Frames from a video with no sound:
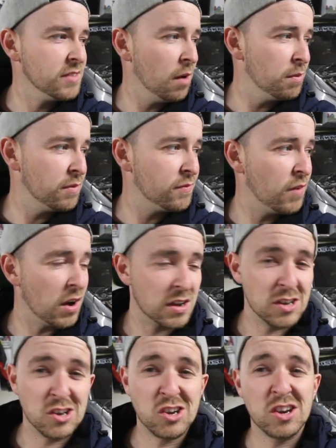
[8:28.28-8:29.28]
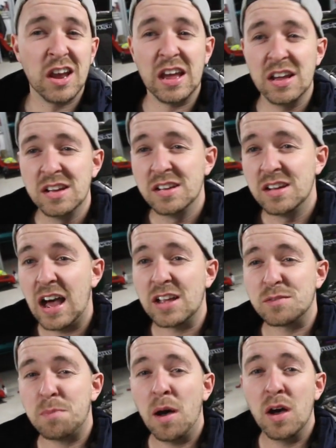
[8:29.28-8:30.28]
I've been fucking shit,
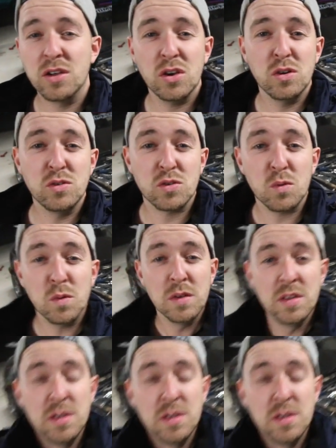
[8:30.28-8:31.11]
as per usual.